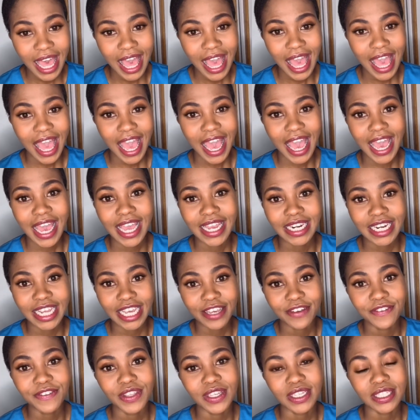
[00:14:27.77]
and if
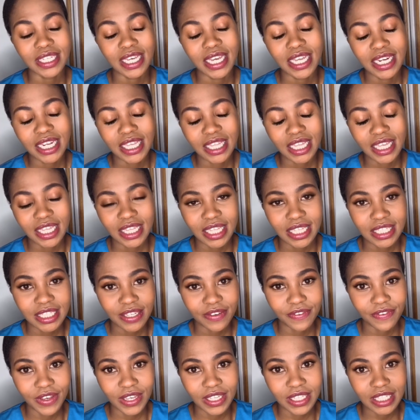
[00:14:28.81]
there's anything that's
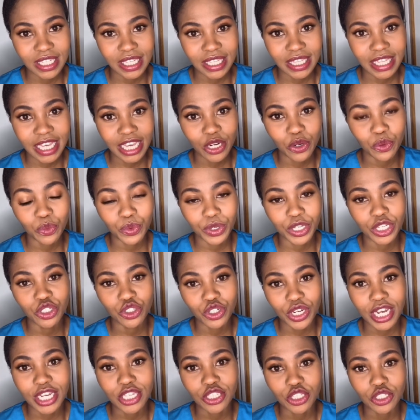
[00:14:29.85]
affecting that, we try
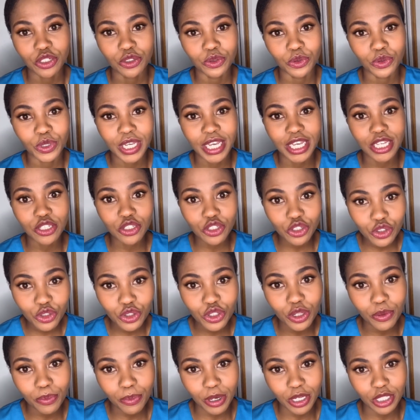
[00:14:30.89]
to get to the
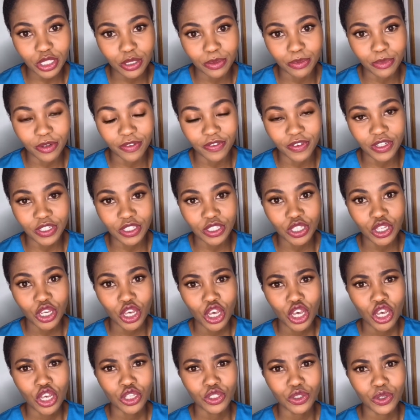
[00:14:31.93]
bottom of it
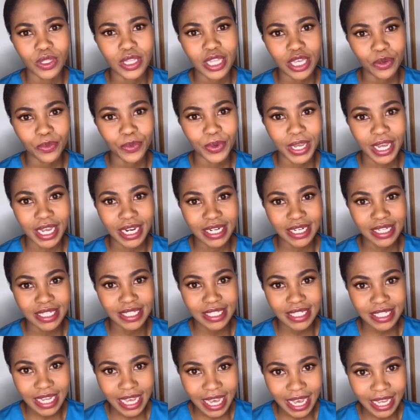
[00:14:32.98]
so that we
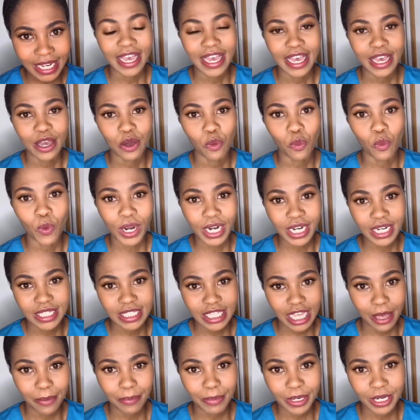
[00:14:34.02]
understand what is
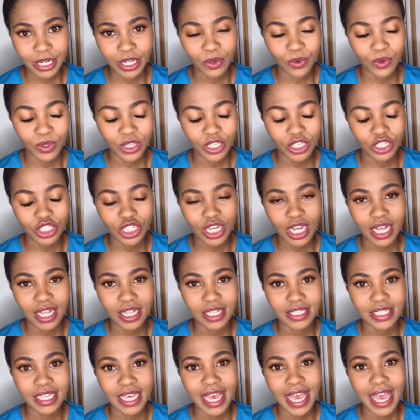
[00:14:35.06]
happening with the child
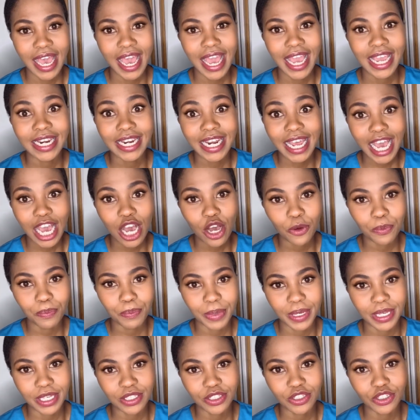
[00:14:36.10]
and how
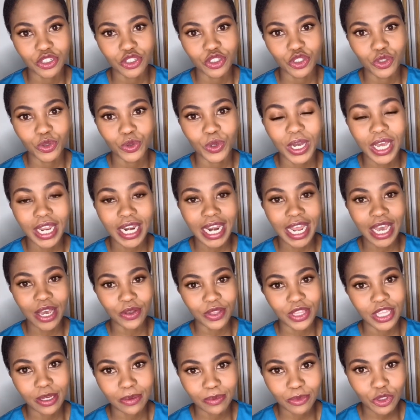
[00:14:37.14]
best to allow
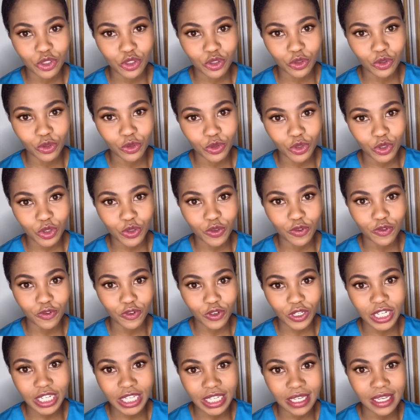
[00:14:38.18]
them to
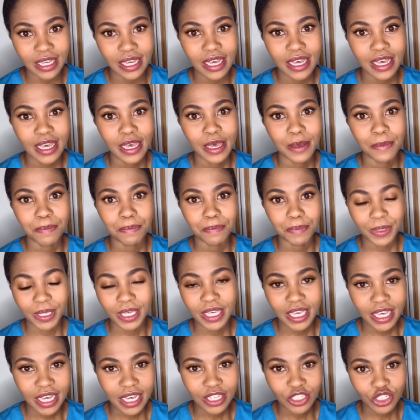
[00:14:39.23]
fully be
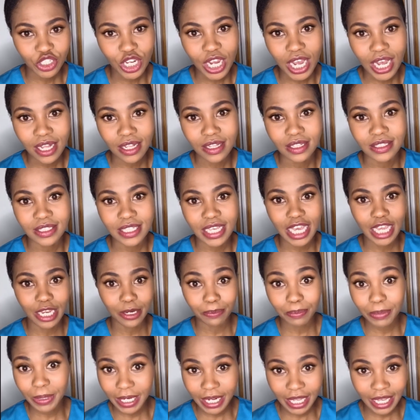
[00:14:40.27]
a child and
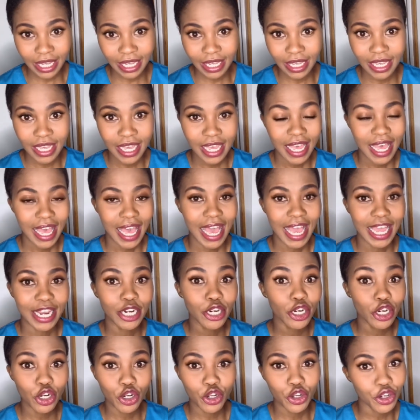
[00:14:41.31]
play and
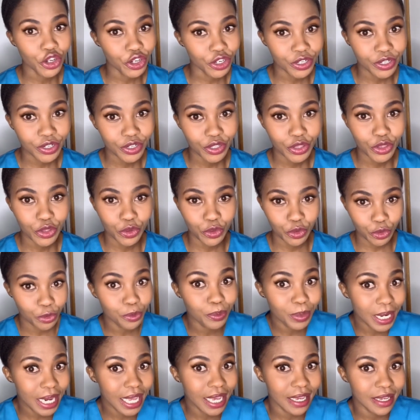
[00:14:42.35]
learn through play.